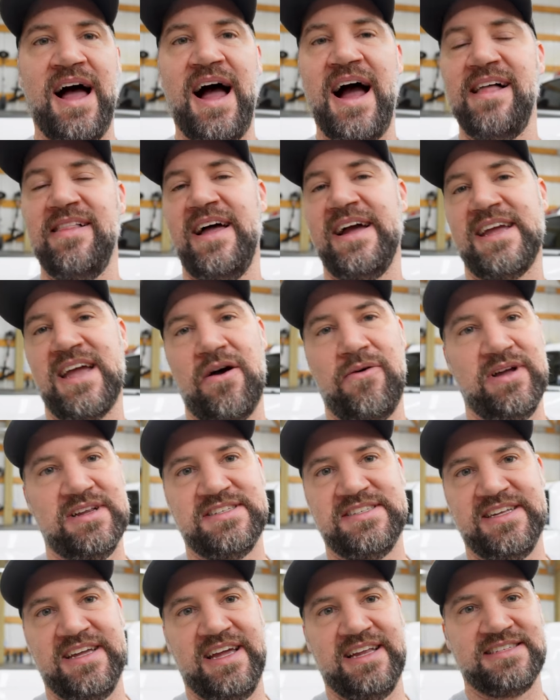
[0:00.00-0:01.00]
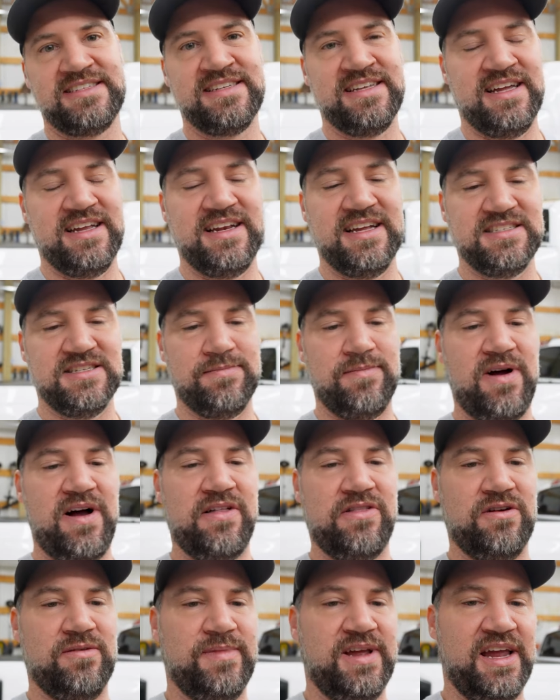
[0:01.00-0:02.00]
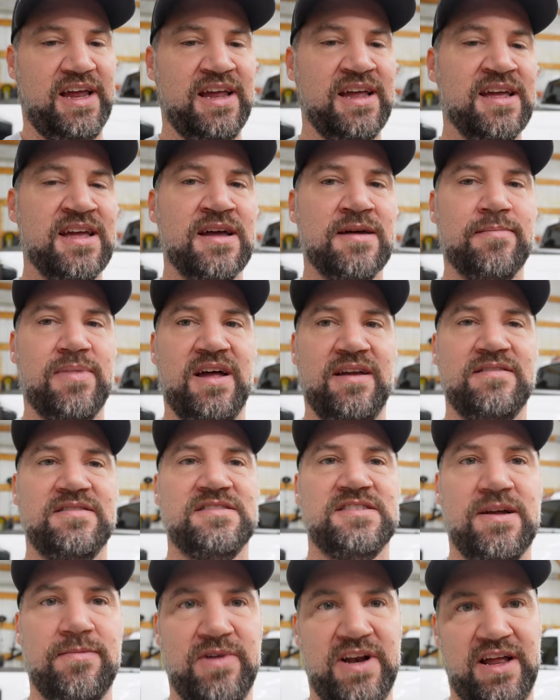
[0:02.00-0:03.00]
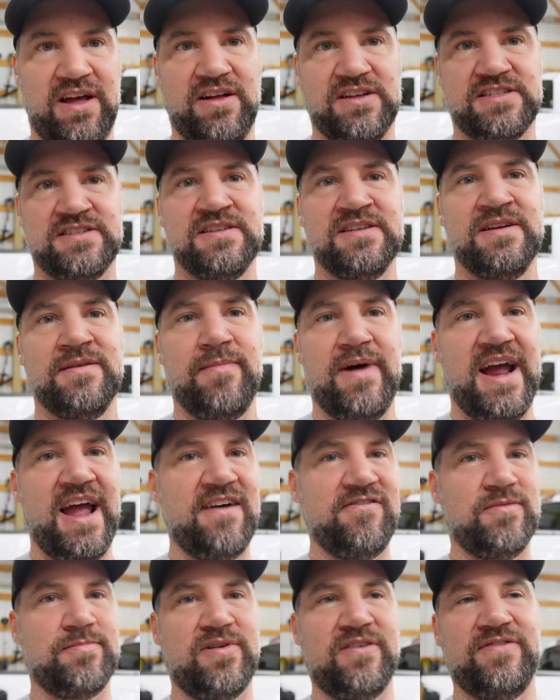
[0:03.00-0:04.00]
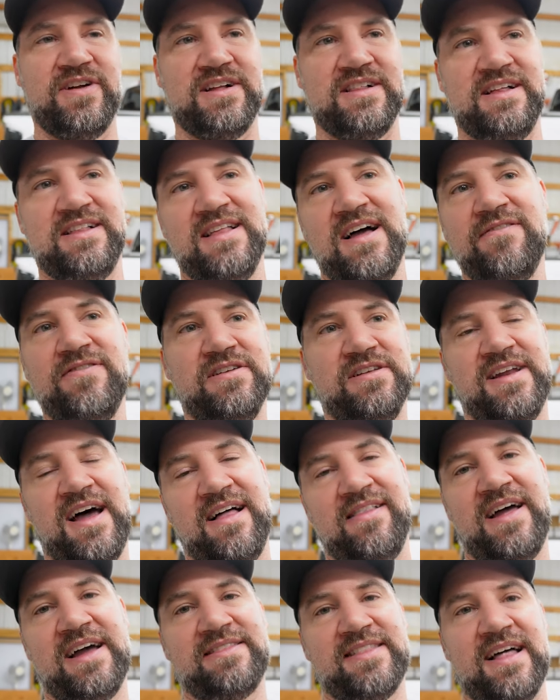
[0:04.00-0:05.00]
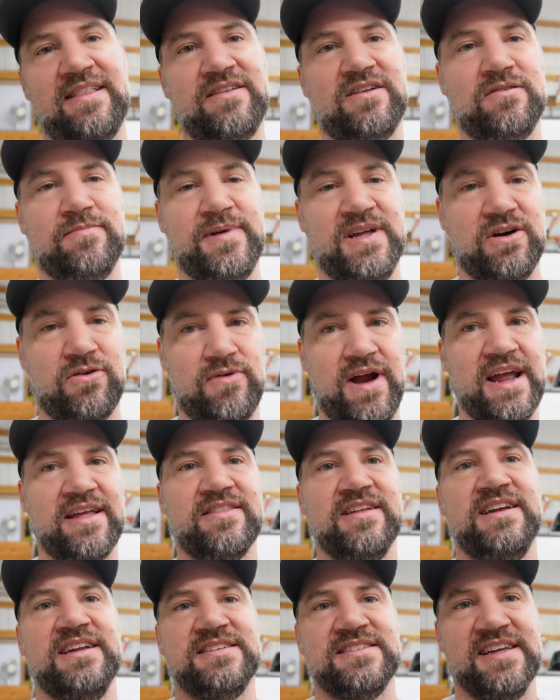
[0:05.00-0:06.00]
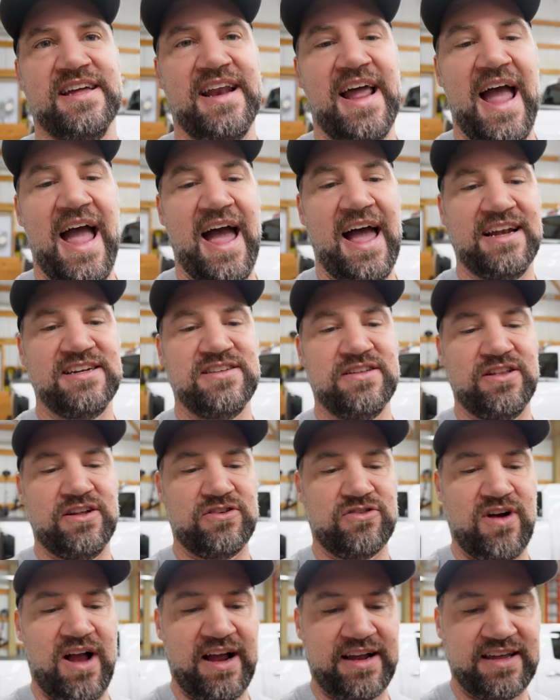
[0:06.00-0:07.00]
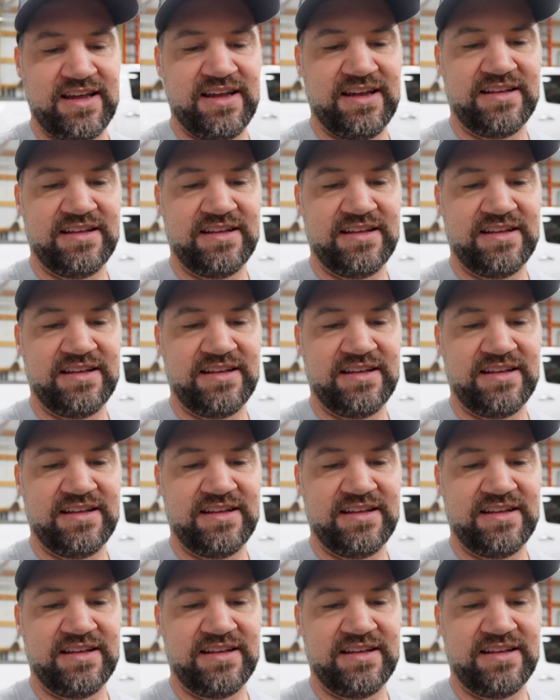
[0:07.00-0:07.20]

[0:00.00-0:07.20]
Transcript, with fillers: I like how it sits. It doesn't bother me, but someone else might have it perfectly level and not like that little bit of rake that it's gonna add to the truck.